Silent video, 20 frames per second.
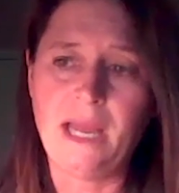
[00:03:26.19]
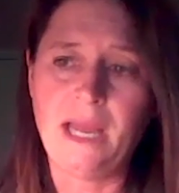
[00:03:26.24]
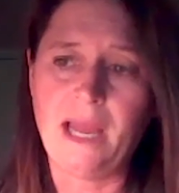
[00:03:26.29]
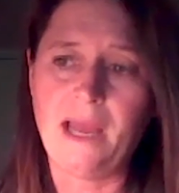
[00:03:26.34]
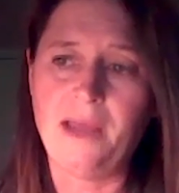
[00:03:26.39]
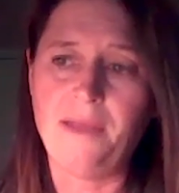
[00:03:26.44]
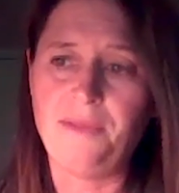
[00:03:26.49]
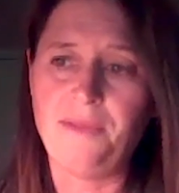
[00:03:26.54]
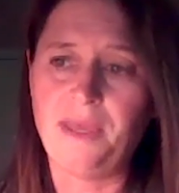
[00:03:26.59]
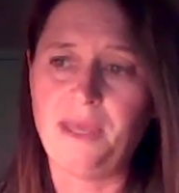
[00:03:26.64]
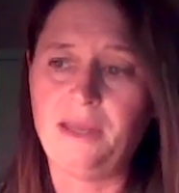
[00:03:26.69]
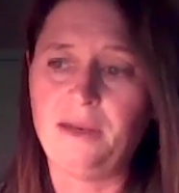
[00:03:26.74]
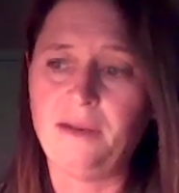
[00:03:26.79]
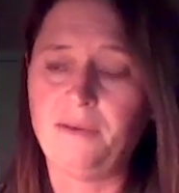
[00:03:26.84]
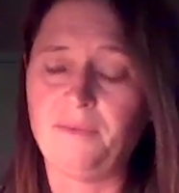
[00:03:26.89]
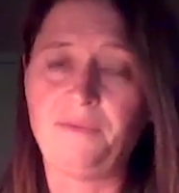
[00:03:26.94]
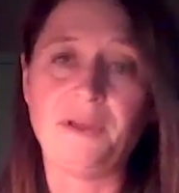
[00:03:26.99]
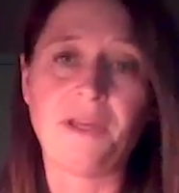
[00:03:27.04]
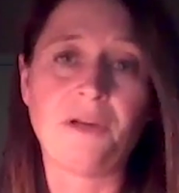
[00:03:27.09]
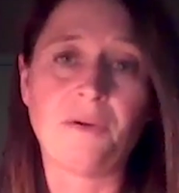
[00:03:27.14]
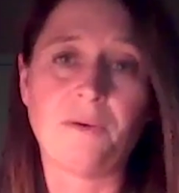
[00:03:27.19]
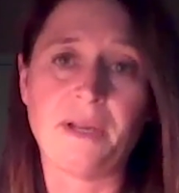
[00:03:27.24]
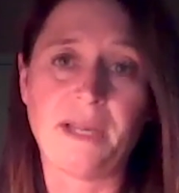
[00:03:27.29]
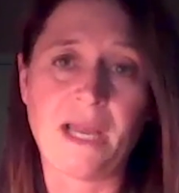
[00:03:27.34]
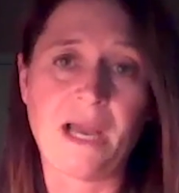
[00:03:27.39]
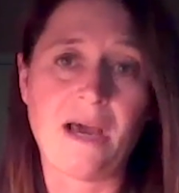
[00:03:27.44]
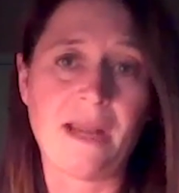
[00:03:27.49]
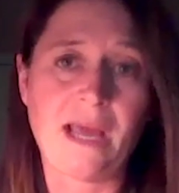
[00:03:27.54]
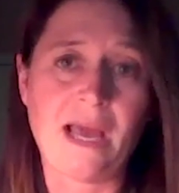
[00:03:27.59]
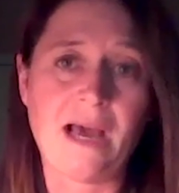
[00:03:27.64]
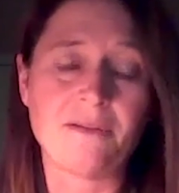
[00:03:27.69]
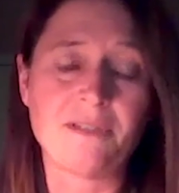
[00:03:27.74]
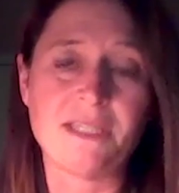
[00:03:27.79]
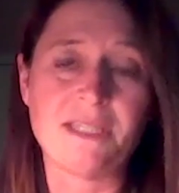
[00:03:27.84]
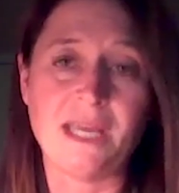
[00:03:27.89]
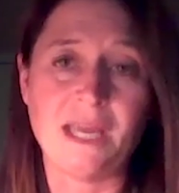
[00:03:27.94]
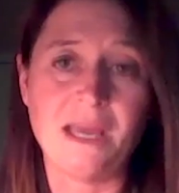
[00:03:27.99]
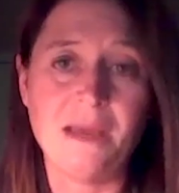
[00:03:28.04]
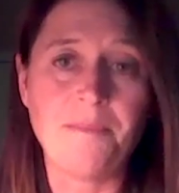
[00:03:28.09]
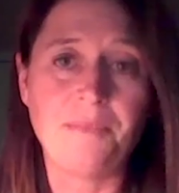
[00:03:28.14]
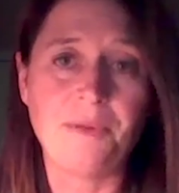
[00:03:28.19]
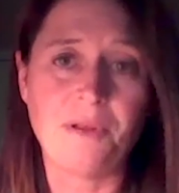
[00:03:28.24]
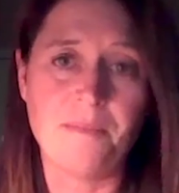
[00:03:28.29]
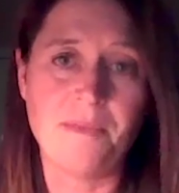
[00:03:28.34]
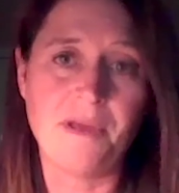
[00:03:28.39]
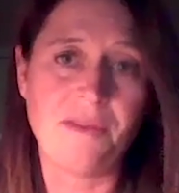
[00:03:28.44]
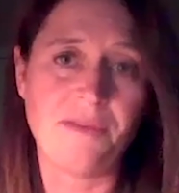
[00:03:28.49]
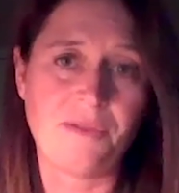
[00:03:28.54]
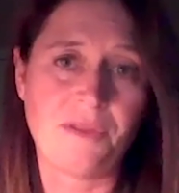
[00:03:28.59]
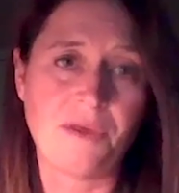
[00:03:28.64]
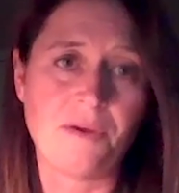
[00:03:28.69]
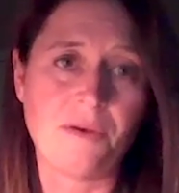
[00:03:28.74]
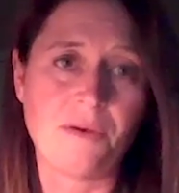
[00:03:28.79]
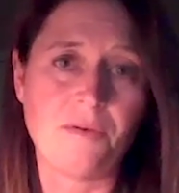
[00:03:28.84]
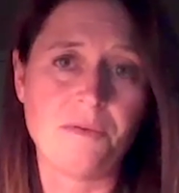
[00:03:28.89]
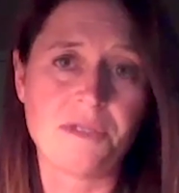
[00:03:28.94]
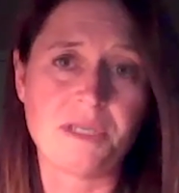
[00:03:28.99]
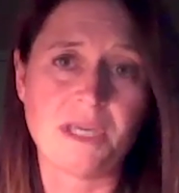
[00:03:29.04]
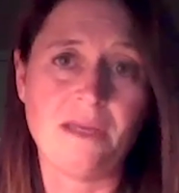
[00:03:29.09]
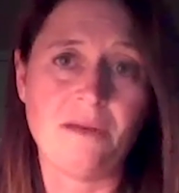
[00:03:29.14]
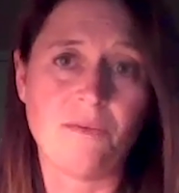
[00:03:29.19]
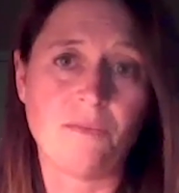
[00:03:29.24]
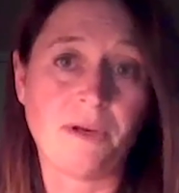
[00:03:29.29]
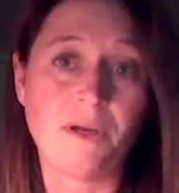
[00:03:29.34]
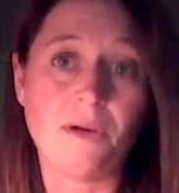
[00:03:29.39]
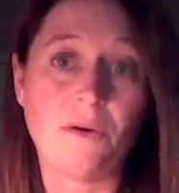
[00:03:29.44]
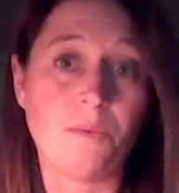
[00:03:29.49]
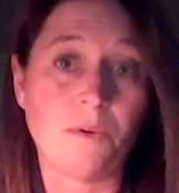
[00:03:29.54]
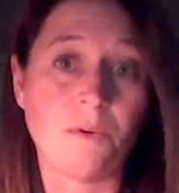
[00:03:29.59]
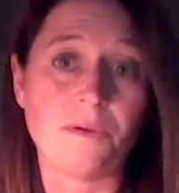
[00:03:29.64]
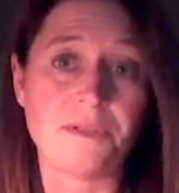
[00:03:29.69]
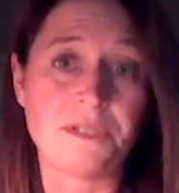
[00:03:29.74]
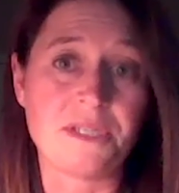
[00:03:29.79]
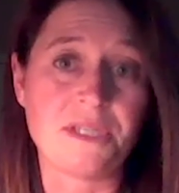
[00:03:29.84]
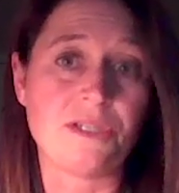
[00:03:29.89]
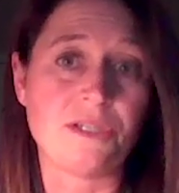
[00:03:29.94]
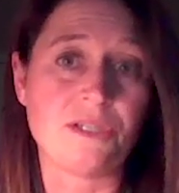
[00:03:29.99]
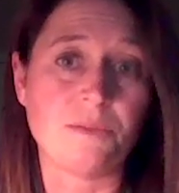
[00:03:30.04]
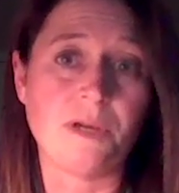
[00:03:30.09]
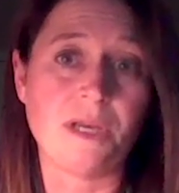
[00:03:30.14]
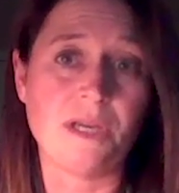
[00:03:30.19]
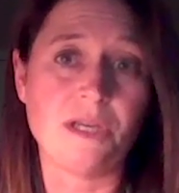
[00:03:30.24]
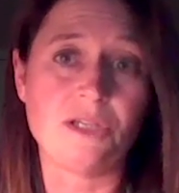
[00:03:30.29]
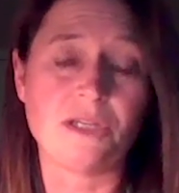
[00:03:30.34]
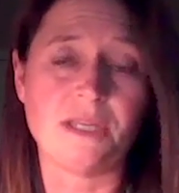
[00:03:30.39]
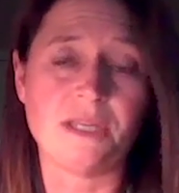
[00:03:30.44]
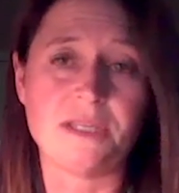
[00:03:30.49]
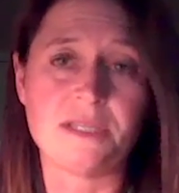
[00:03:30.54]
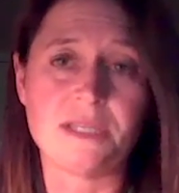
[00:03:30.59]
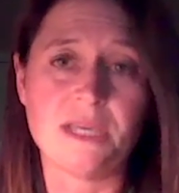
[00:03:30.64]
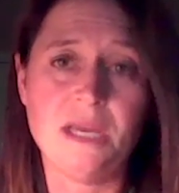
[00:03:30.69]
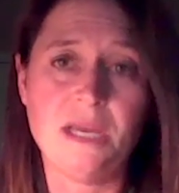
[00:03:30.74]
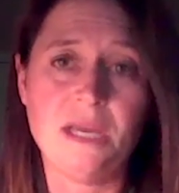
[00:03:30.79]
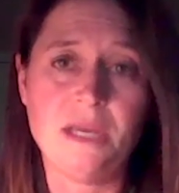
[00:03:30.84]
and then figuring out how to implement those in real world situations.